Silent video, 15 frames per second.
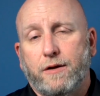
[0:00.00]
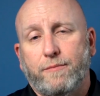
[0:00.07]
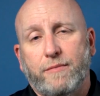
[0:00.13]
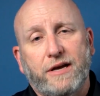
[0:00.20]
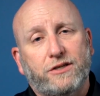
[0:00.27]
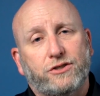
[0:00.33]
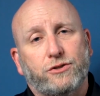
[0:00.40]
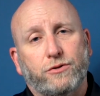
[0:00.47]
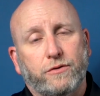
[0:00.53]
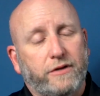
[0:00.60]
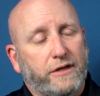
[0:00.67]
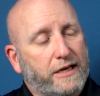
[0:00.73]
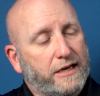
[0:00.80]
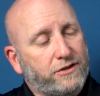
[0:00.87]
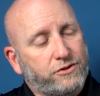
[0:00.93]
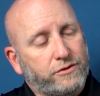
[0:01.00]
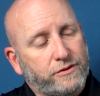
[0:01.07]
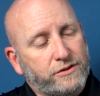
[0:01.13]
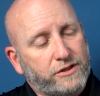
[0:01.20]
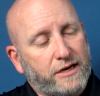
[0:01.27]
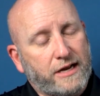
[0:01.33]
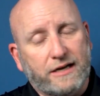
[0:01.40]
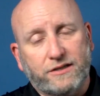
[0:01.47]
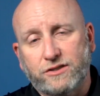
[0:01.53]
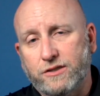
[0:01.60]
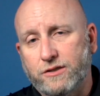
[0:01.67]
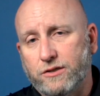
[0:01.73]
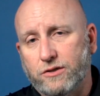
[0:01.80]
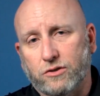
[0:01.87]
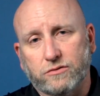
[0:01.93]
Make sure the entrance and
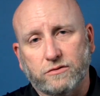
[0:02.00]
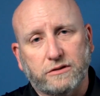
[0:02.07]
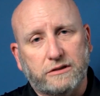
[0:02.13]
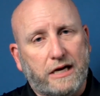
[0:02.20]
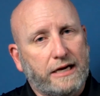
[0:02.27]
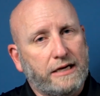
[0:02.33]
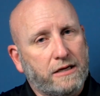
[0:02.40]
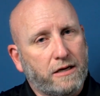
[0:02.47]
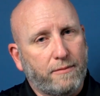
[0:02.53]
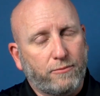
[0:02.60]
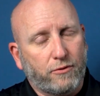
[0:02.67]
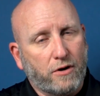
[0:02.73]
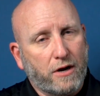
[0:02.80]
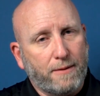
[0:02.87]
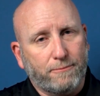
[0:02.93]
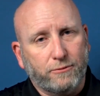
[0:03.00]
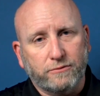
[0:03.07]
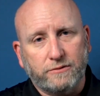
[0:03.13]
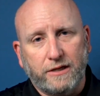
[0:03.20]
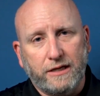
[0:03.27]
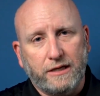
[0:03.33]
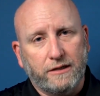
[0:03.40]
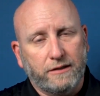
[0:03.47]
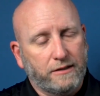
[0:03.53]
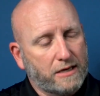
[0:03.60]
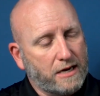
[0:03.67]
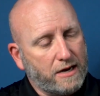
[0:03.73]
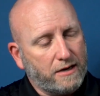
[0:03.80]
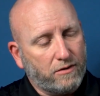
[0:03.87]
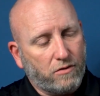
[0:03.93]
exit are lined up properly,
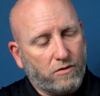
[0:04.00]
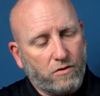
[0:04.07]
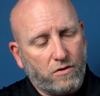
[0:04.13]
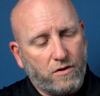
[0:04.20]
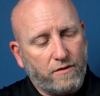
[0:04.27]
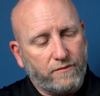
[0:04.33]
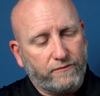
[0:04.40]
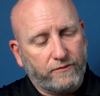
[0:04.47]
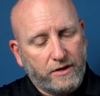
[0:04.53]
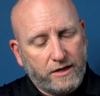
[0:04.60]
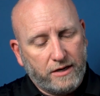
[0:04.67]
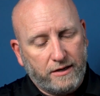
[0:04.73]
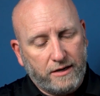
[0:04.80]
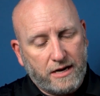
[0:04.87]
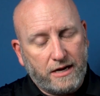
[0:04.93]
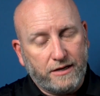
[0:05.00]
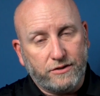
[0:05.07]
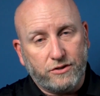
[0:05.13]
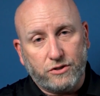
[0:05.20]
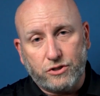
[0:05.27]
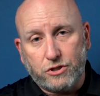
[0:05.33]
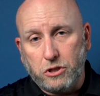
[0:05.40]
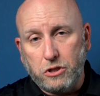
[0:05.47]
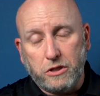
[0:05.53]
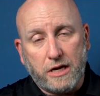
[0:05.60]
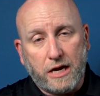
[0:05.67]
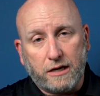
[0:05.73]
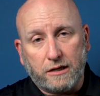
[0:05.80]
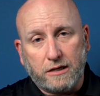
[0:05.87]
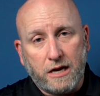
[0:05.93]
not off, not,
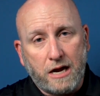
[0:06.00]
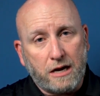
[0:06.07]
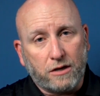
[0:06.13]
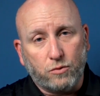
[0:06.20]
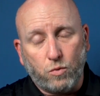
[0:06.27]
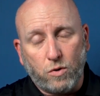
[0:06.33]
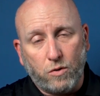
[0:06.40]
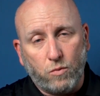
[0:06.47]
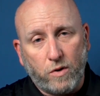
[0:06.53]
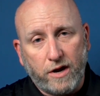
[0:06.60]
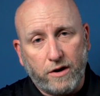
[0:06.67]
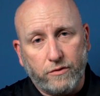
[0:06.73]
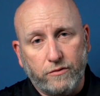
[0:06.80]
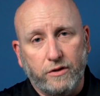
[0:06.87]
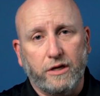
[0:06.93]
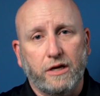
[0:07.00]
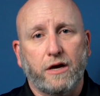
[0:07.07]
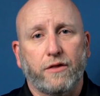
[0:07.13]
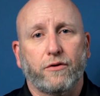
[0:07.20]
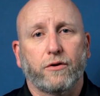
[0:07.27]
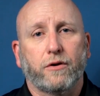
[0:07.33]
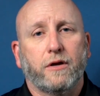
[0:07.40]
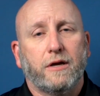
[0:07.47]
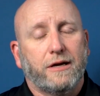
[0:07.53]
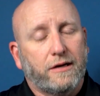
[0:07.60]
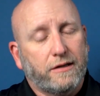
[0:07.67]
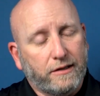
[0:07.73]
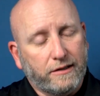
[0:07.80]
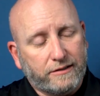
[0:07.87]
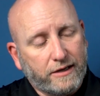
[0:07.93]
not cocked one way or the other,
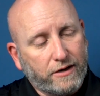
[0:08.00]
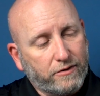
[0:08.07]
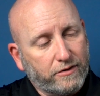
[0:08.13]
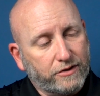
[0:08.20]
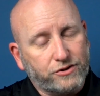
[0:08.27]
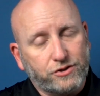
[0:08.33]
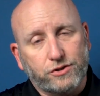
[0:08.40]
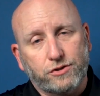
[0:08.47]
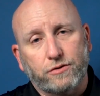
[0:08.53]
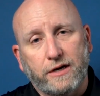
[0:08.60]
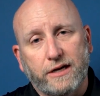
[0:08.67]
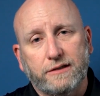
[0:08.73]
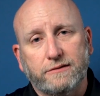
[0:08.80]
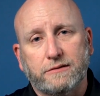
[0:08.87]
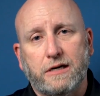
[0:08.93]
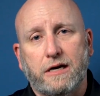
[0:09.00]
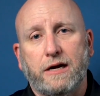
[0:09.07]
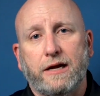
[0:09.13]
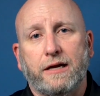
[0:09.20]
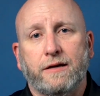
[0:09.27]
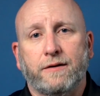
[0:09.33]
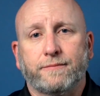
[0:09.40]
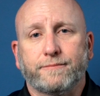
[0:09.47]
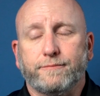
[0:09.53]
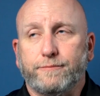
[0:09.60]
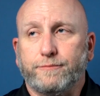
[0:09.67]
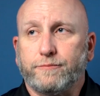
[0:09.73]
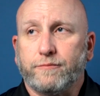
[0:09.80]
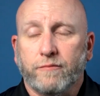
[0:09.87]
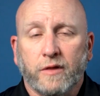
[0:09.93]
that they're in a straight line.
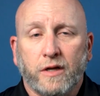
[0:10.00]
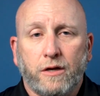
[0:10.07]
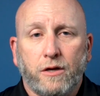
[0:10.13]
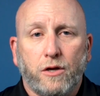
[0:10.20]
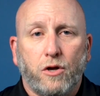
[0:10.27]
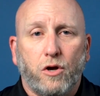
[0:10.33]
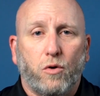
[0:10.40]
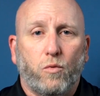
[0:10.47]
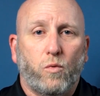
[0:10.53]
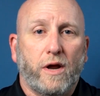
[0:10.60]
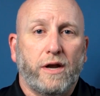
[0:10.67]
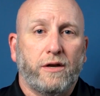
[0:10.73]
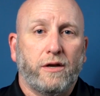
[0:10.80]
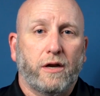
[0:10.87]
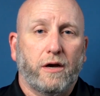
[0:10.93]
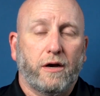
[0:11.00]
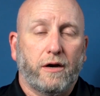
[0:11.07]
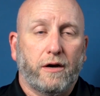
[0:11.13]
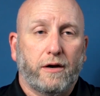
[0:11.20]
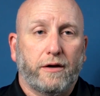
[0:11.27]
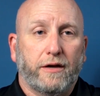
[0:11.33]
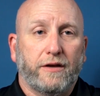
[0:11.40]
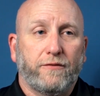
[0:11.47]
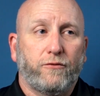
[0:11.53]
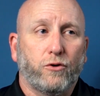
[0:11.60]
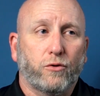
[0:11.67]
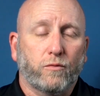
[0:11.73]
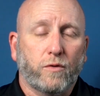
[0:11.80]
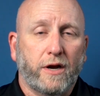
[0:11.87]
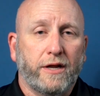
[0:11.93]
When, uh, if
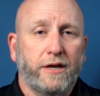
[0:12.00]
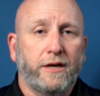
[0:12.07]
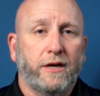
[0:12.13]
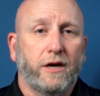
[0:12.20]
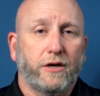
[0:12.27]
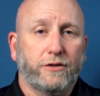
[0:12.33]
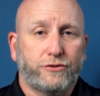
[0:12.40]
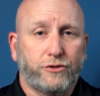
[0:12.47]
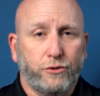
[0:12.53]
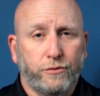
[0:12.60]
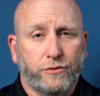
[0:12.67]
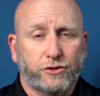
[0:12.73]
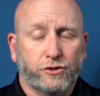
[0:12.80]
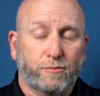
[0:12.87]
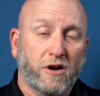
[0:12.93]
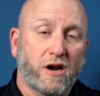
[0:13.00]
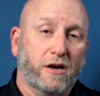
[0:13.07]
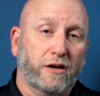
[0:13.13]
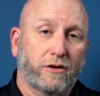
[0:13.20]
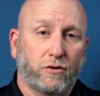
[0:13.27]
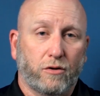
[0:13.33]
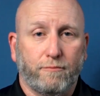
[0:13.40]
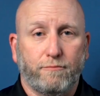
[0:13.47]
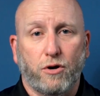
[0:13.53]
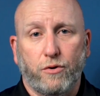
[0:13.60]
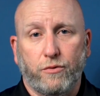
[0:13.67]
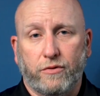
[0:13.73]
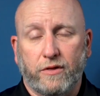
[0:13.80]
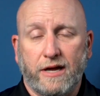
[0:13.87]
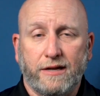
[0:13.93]
you're running a tooth sprocket on
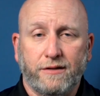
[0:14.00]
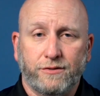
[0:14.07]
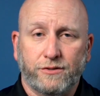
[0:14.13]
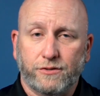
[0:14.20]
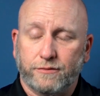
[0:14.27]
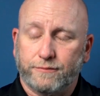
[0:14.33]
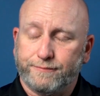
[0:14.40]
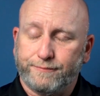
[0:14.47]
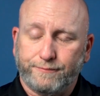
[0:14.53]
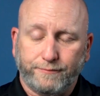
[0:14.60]
both ends,